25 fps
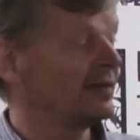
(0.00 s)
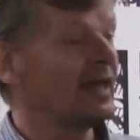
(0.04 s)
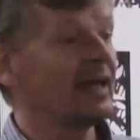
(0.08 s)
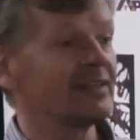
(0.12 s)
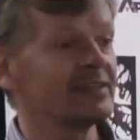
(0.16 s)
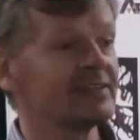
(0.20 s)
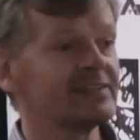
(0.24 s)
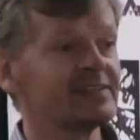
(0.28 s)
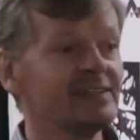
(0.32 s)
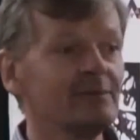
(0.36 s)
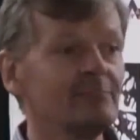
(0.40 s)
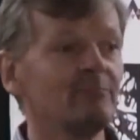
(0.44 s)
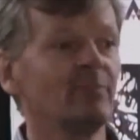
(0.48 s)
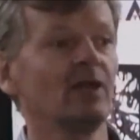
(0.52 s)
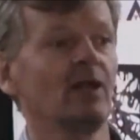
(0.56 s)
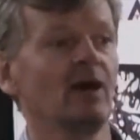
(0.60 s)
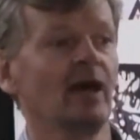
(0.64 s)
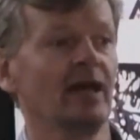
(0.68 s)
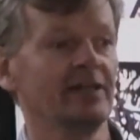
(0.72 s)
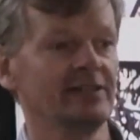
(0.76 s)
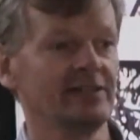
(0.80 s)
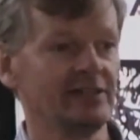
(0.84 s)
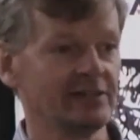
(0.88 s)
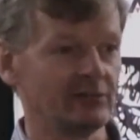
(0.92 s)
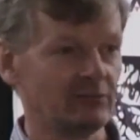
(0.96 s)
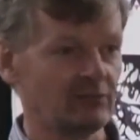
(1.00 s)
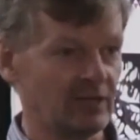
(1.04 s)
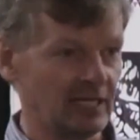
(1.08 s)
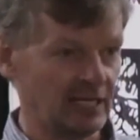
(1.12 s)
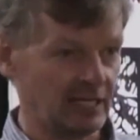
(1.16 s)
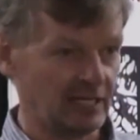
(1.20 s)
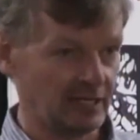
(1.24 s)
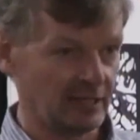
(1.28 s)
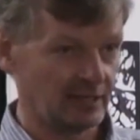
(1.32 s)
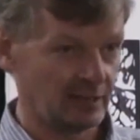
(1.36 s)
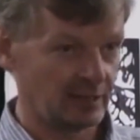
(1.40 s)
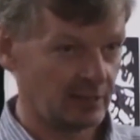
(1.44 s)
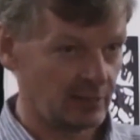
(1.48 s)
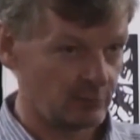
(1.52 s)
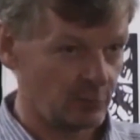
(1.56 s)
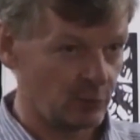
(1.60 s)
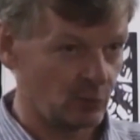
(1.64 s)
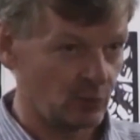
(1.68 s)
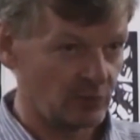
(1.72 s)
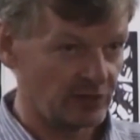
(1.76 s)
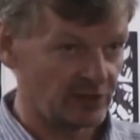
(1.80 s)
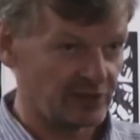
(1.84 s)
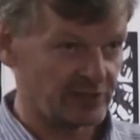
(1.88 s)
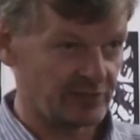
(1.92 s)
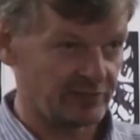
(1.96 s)
And that symbolizes, really, the
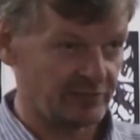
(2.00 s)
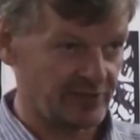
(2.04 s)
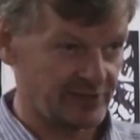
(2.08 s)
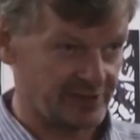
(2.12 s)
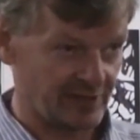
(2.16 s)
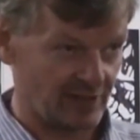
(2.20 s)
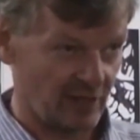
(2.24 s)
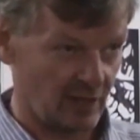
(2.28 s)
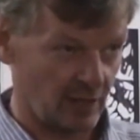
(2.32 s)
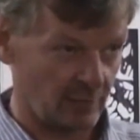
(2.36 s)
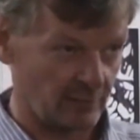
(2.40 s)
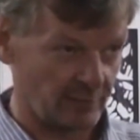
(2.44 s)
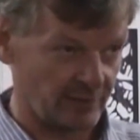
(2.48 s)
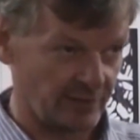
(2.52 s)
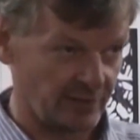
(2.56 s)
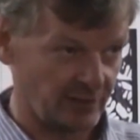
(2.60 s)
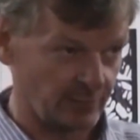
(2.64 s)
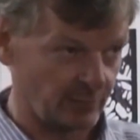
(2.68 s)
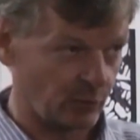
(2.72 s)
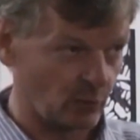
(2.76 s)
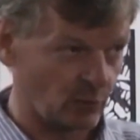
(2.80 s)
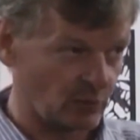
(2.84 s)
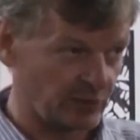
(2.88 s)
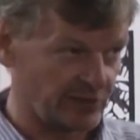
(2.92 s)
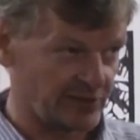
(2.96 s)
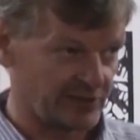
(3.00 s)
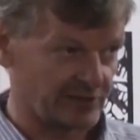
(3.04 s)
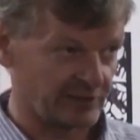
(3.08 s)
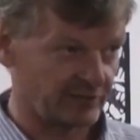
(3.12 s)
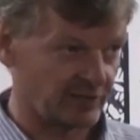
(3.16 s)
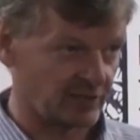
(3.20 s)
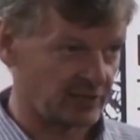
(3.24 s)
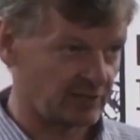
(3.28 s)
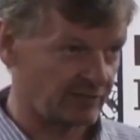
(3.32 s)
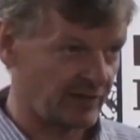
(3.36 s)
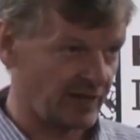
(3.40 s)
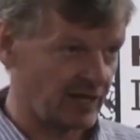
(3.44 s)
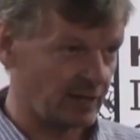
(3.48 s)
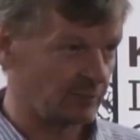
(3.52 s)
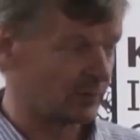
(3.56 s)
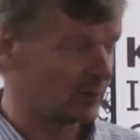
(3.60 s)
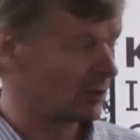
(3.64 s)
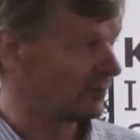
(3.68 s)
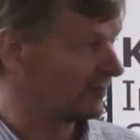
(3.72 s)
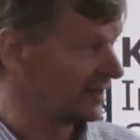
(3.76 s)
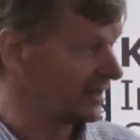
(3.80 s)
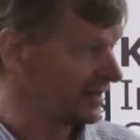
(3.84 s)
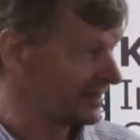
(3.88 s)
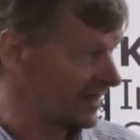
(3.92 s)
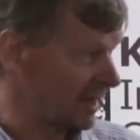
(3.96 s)
importance of Islam and the importance of the
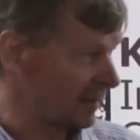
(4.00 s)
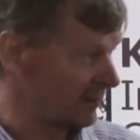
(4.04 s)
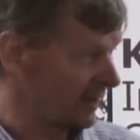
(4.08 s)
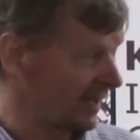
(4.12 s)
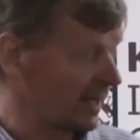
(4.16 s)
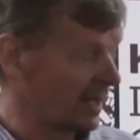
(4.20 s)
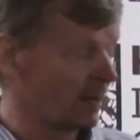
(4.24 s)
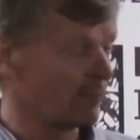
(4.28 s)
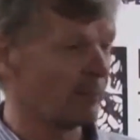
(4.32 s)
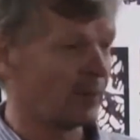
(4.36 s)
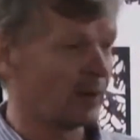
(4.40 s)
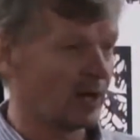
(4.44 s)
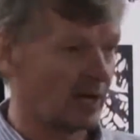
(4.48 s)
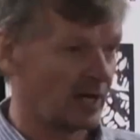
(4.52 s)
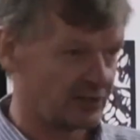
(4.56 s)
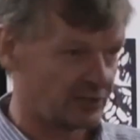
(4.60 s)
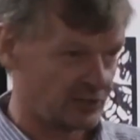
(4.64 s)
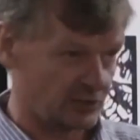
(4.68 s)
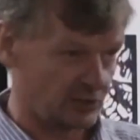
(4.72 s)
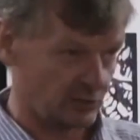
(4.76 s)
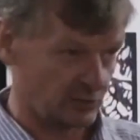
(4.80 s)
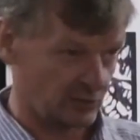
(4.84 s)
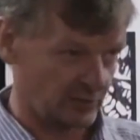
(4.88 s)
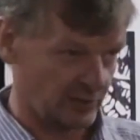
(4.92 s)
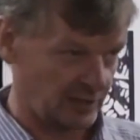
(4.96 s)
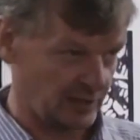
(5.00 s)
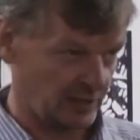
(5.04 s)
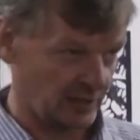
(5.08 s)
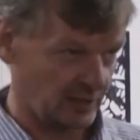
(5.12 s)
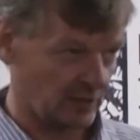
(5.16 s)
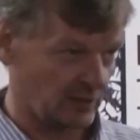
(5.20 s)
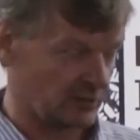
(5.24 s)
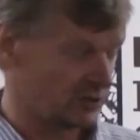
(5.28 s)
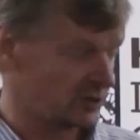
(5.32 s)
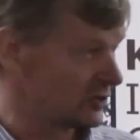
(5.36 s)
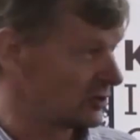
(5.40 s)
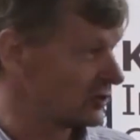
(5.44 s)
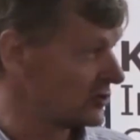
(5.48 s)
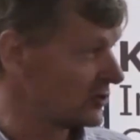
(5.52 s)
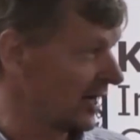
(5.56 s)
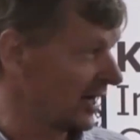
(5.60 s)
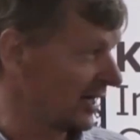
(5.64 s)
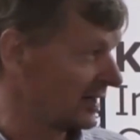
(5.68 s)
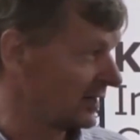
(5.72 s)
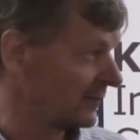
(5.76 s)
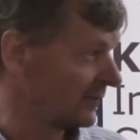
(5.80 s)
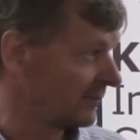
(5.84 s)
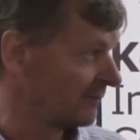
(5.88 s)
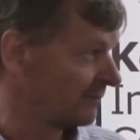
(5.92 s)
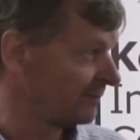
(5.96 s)
development of the Islamic Empire to Indian Ocean
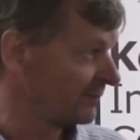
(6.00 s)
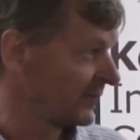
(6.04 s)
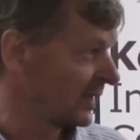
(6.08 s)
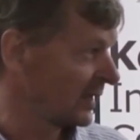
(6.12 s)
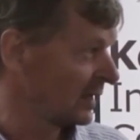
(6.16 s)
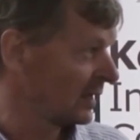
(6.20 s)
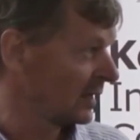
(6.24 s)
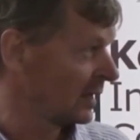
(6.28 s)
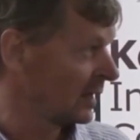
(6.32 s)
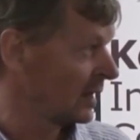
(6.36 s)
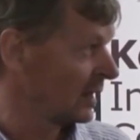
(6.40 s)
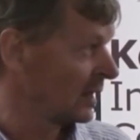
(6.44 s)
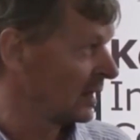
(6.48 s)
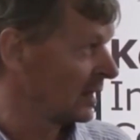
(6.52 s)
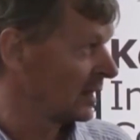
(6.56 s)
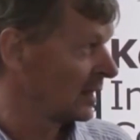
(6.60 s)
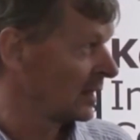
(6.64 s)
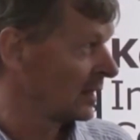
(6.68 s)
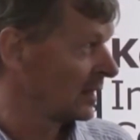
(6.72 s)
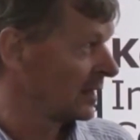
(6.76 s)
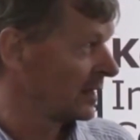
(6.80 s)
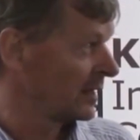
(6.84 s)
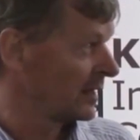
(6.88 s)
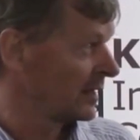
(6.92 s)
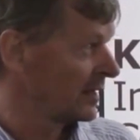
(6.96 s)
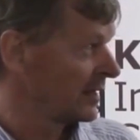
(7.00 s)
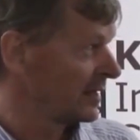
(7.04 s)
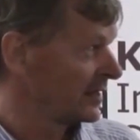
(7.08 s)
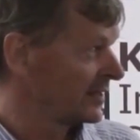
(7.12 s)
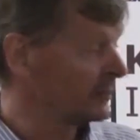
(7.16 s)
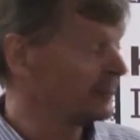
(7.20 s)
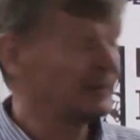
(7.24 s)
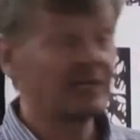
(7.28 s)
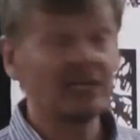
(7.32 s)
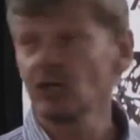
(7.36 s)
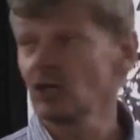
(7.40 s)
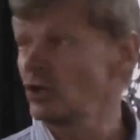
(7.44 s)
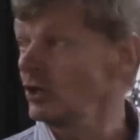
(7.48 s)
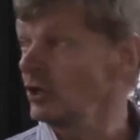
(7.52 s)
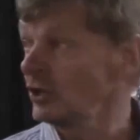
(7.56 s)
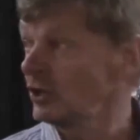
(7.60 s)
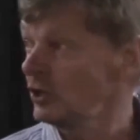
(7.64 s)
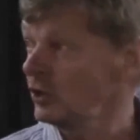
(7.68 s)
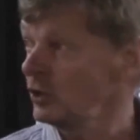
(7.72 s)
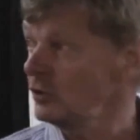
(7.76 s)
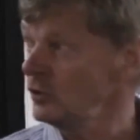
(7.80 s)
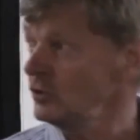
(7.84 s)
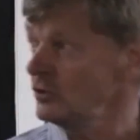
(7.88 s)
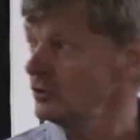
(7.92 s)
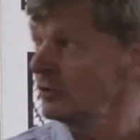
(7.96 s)
trade. So we can
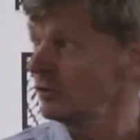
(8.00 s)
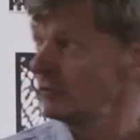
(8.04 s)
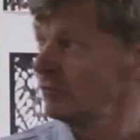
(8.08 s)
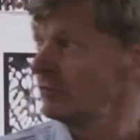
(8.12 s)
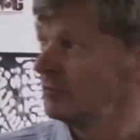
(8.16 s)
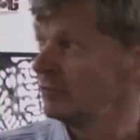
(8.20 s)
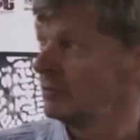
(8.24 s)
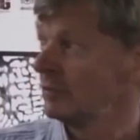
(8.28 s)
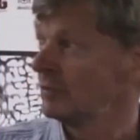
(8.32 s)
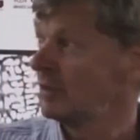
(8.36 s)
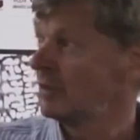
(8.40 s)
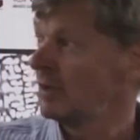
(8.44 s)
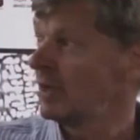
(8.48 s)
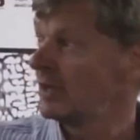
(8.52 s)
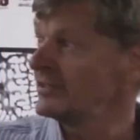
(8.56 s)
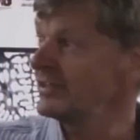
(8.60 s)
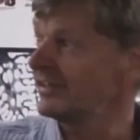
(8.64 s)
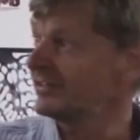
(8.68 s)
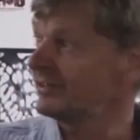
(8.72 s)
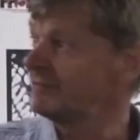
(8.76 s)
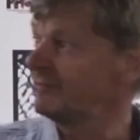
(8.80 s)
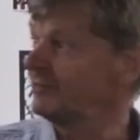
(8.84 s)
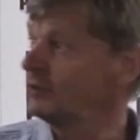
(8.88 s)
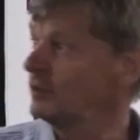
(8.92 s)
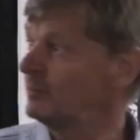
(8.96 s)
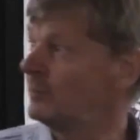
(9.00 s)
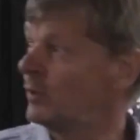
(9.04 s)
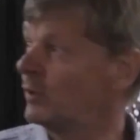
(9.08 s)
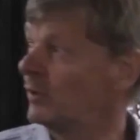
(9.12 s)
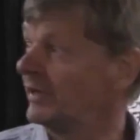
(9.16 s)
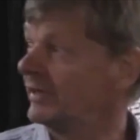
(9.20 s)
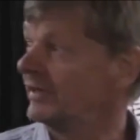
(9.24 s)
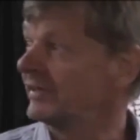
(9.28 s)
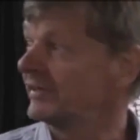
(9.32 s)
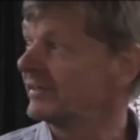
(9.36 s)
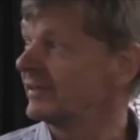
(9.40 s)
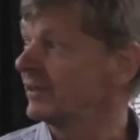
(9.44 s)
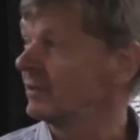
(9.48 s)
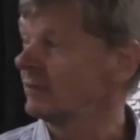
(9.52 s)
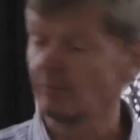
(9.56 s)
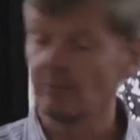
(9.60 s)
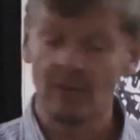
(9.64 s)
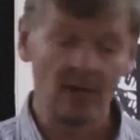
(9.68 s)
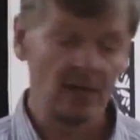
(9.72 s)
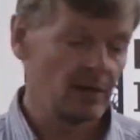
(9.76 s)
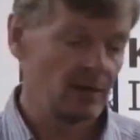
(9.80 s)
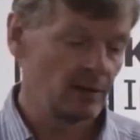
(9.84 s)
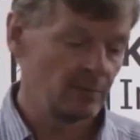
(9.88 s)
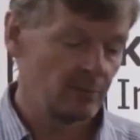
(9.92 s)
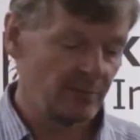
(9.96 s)
conclude just a few points.
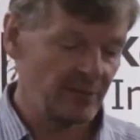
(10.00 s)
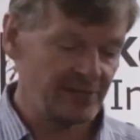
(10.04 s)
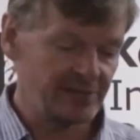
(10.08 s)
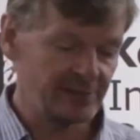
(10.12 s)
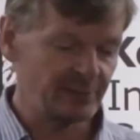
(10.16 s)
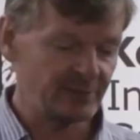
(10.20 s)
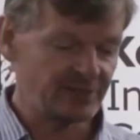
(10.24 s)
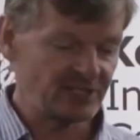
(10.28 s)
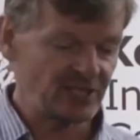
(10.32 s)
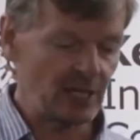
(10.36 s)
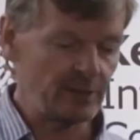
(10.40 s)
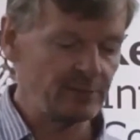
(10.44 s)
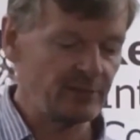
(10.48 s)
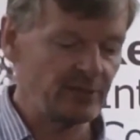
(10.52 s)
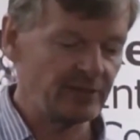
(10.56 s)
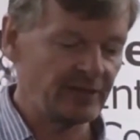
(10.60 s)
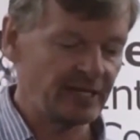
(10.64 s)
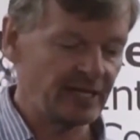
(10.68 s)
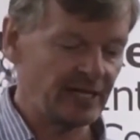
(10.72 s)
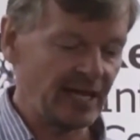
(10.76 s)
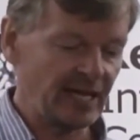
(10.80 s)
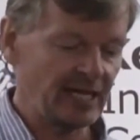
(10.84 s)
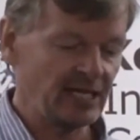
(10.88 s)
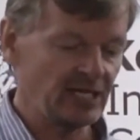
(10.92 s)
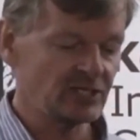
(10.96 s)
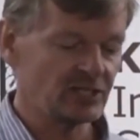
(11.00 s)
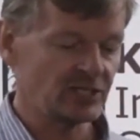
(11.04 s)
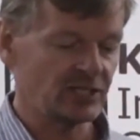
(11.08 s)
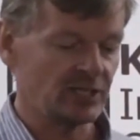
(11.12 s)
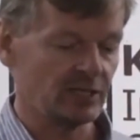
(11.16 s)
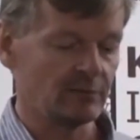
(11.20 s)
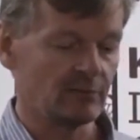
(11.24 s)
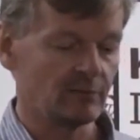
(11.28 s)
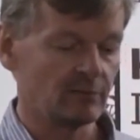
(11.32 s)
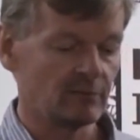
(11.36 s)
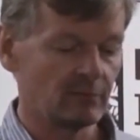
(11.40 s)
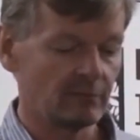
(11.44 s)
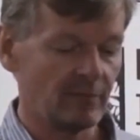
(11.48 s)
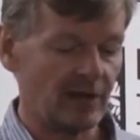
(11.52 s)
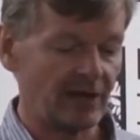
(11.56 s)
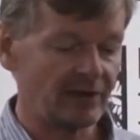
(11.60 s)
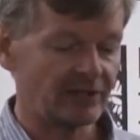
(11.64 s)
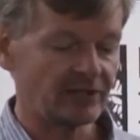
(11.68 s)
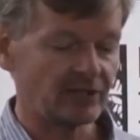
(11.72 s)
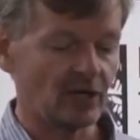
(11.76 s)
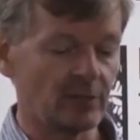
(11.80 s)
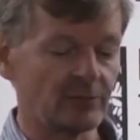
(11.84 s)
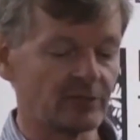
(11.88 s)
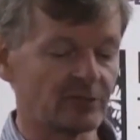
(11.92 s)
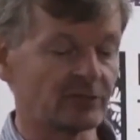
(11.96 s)
Mesopotamia engaged in
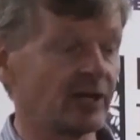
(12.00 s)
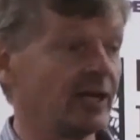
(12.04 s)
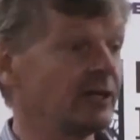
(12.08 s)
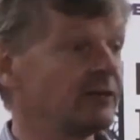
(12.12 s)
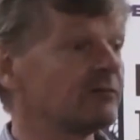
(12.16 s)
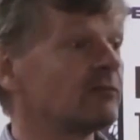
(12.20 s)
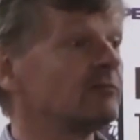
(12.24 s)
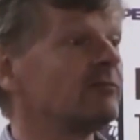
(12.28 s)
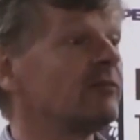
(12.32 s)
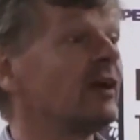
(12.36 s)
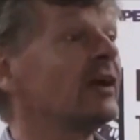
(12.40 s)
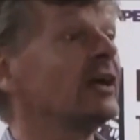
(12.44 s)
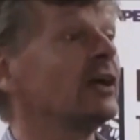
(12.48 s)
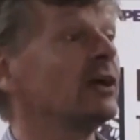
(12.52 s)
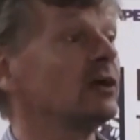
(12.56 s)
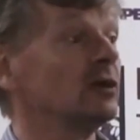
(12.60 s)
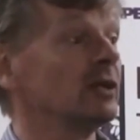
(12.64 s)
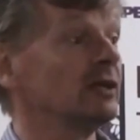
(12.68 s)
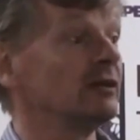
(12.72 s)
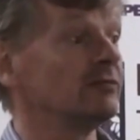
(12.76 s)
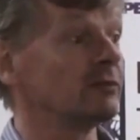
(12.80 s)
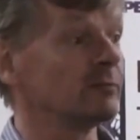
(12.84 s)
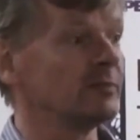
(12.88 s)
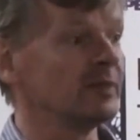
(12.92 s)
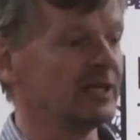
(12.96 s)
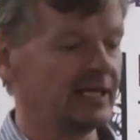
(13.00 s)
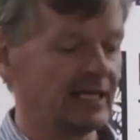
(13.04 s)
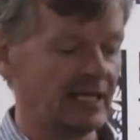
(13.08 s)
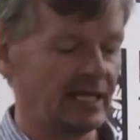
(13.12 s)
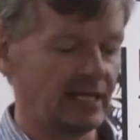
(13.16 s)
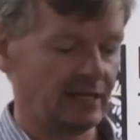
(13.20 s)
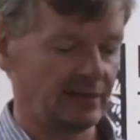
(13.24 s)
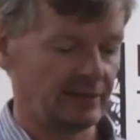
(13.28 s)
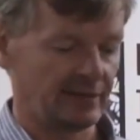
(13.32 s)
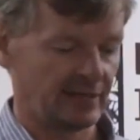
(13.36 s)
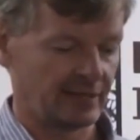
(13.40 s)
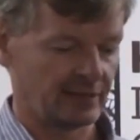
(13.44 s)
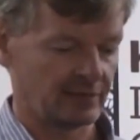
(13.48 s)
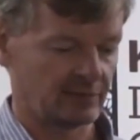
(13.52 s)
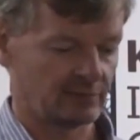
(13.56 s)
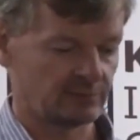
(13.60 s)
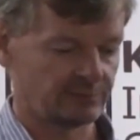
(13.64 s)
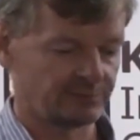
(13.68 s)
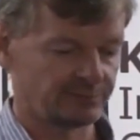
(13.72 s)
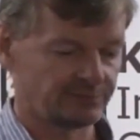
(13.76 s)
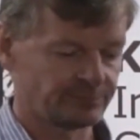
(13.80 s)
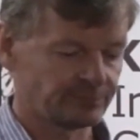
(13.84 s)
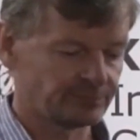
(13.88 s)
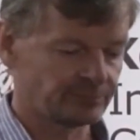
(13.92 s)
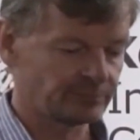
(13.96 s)
maritime trade from very early, from the Neolithic.
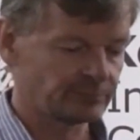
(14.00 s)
